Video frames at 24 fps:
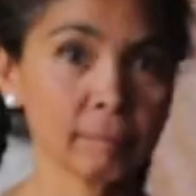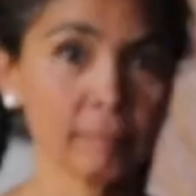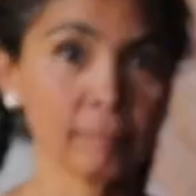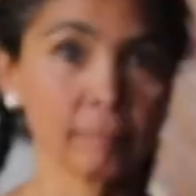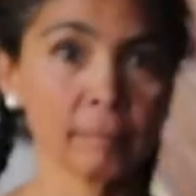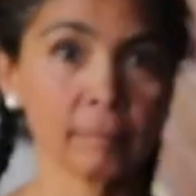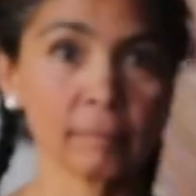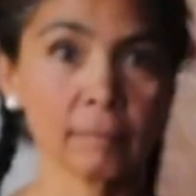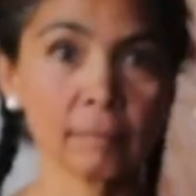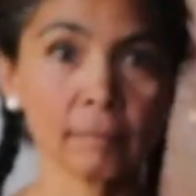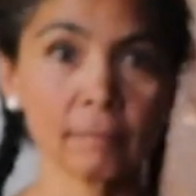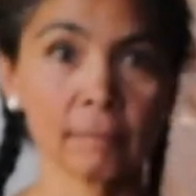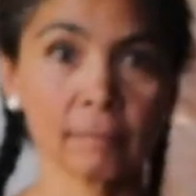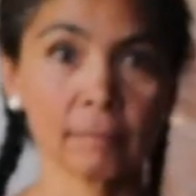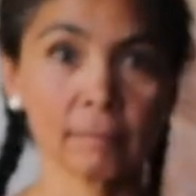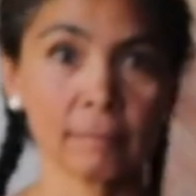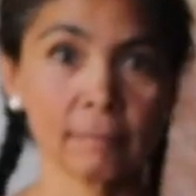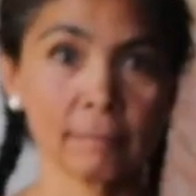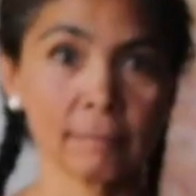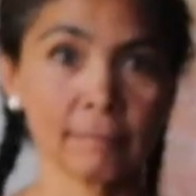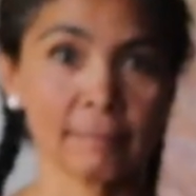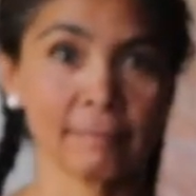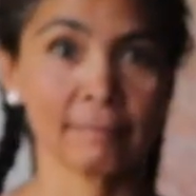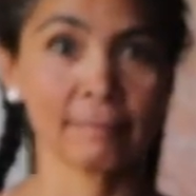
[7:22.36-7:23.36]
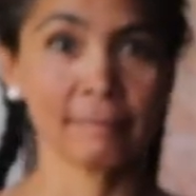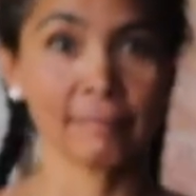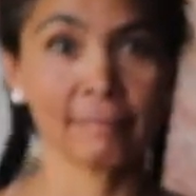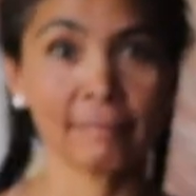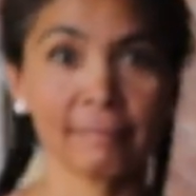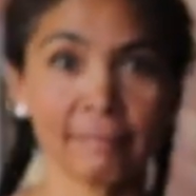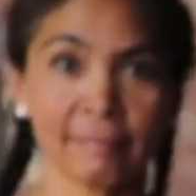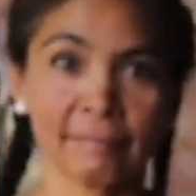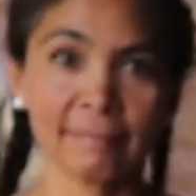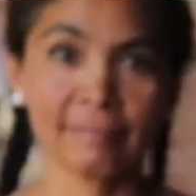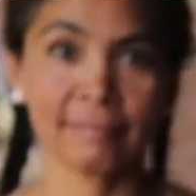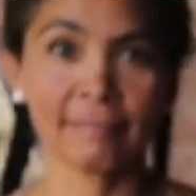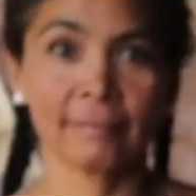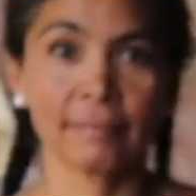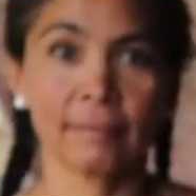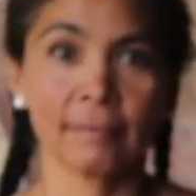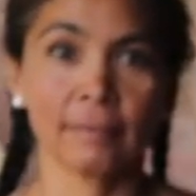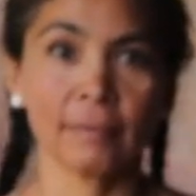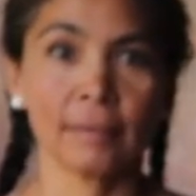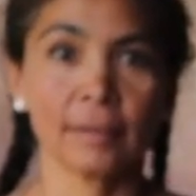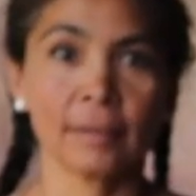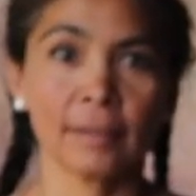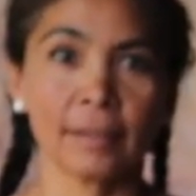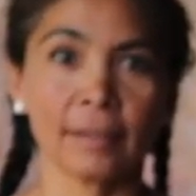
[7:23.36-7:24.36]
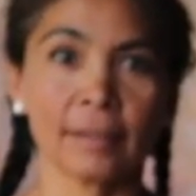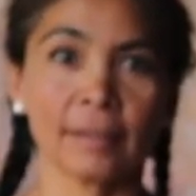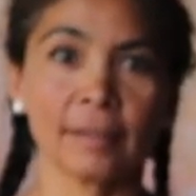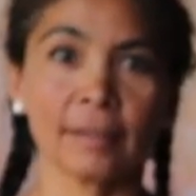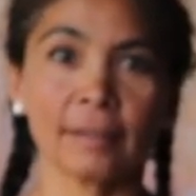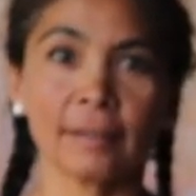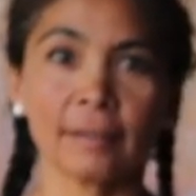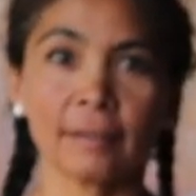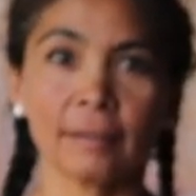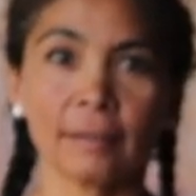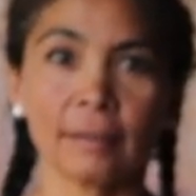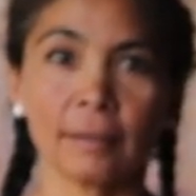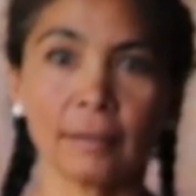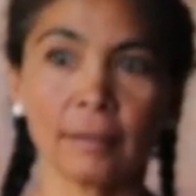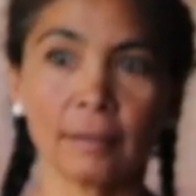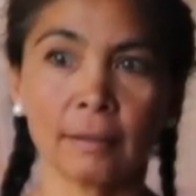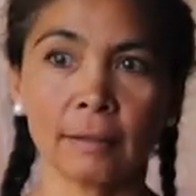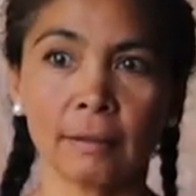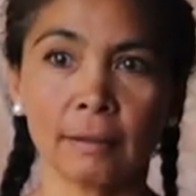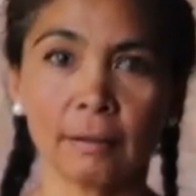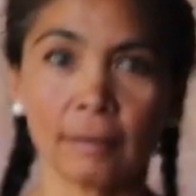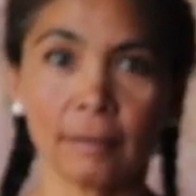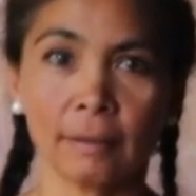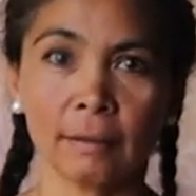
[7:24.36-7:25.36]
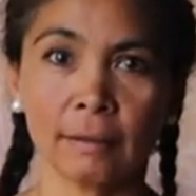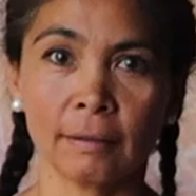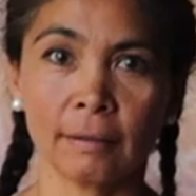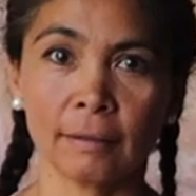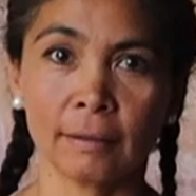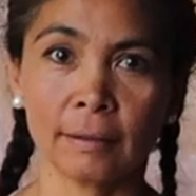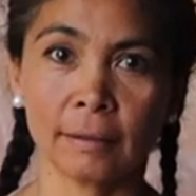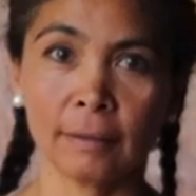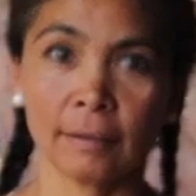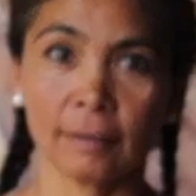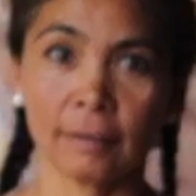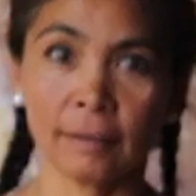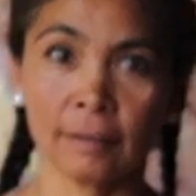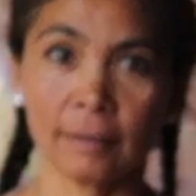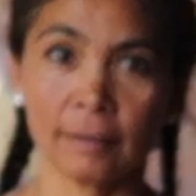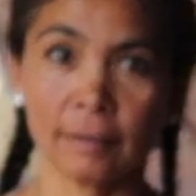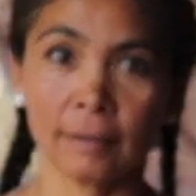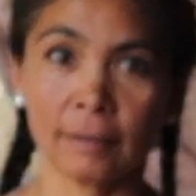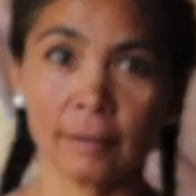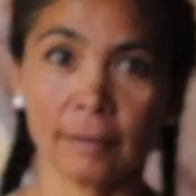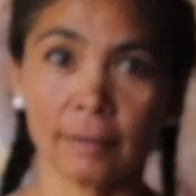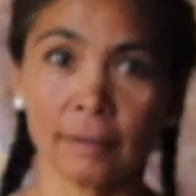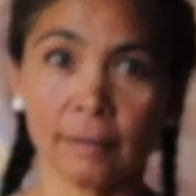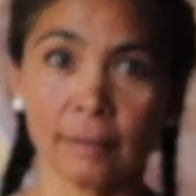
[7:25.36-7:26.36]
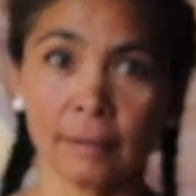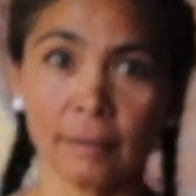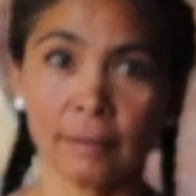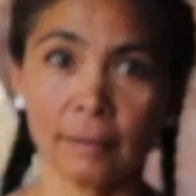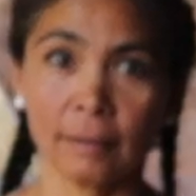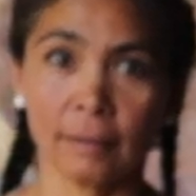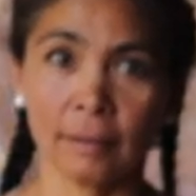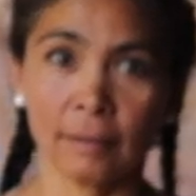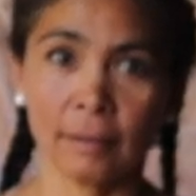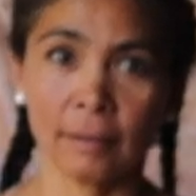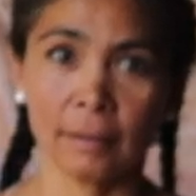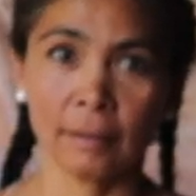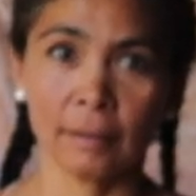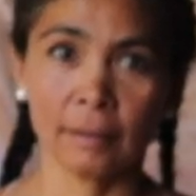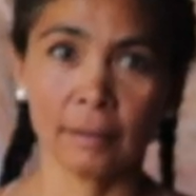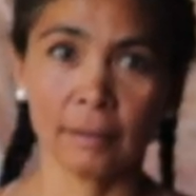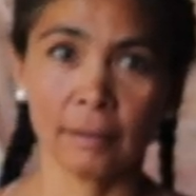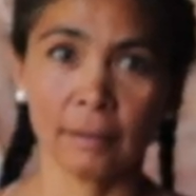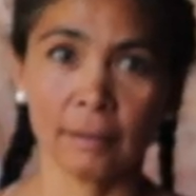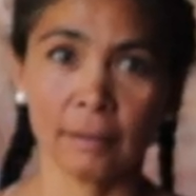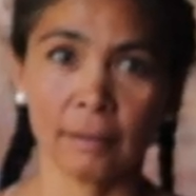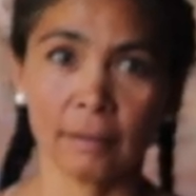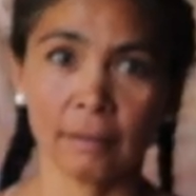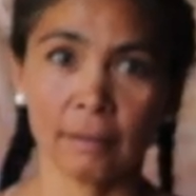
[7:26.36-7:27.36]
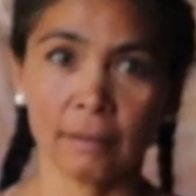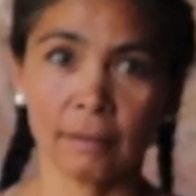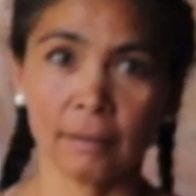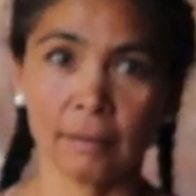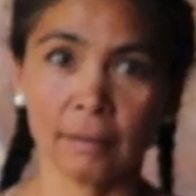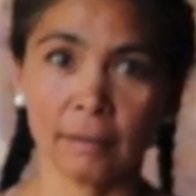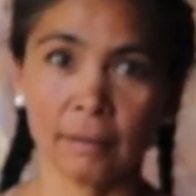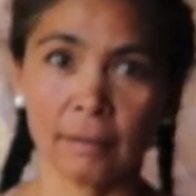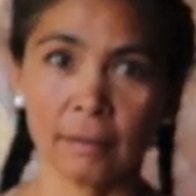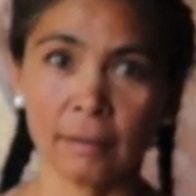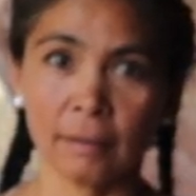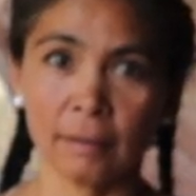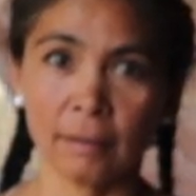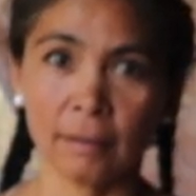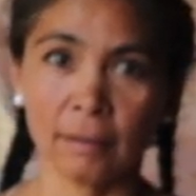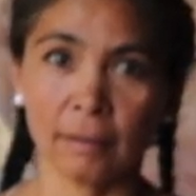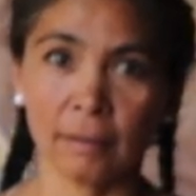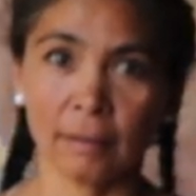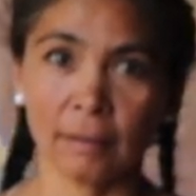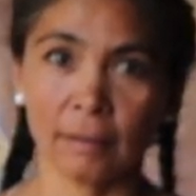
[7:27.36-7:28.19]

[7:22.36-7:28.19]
The person shown says nothing.